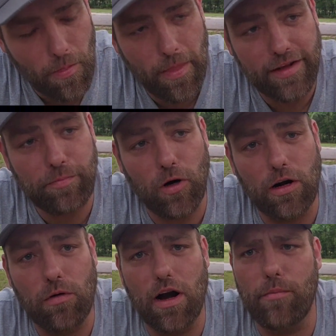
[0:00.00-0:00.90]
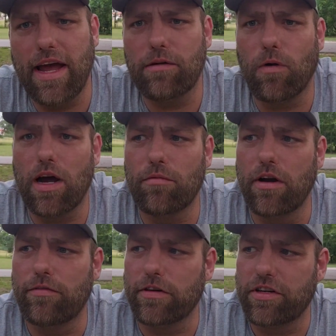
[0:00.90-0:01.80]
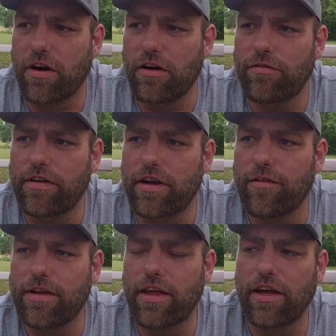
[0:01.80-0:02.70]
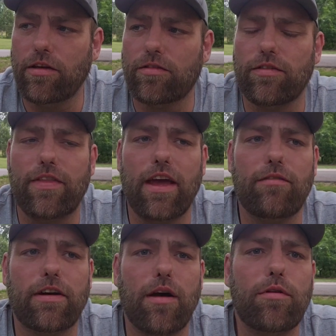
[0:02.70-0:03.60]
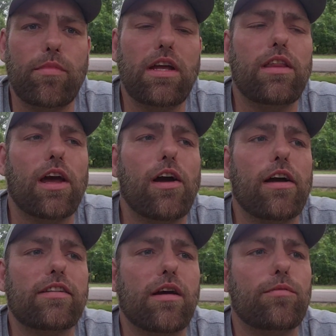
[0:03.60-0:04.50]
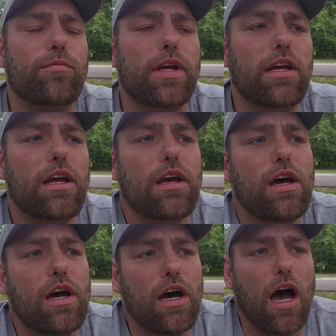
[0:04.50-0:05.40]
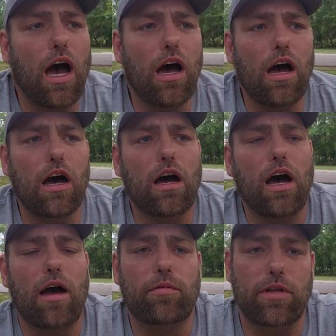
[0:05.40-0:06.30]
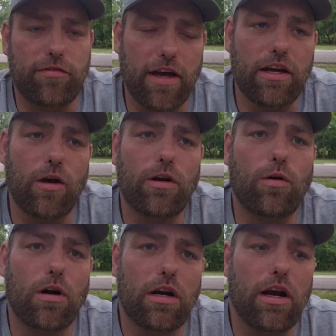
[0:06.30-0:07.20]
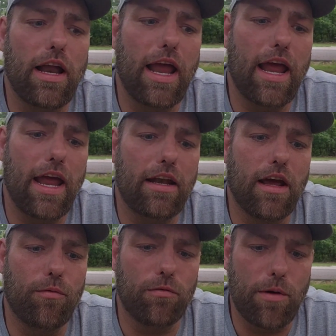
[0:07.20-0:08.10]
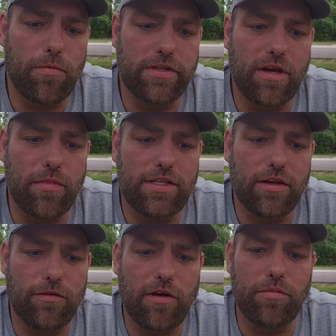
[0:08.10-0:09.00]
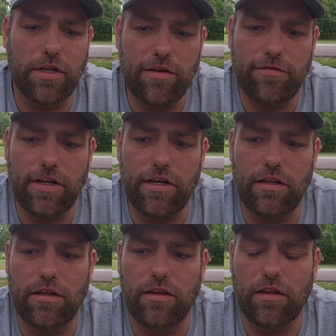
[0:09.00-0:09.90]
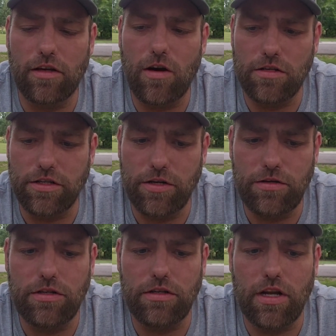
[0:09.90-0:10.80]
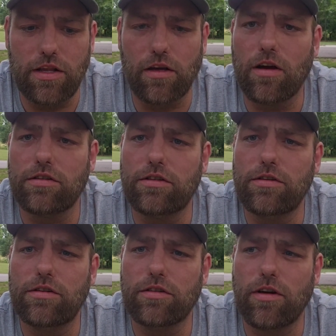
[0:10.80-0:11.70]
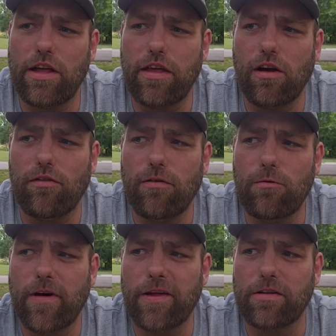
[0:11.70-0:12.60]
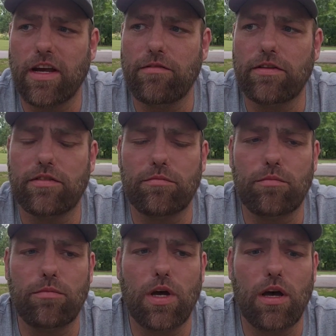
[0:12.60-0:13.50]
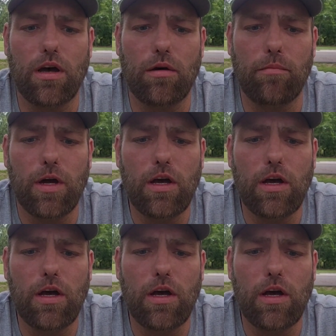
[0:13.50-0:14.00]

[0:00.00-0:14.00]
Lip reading: that's part of where I'm at and why I'm running for sheriff and everything else. If they ever come to me and the IRS comes to me, I believe I can go to court and I will represent myself. I believe in the Constitution, and the Constitution is a great thing. Our forefathers gave us some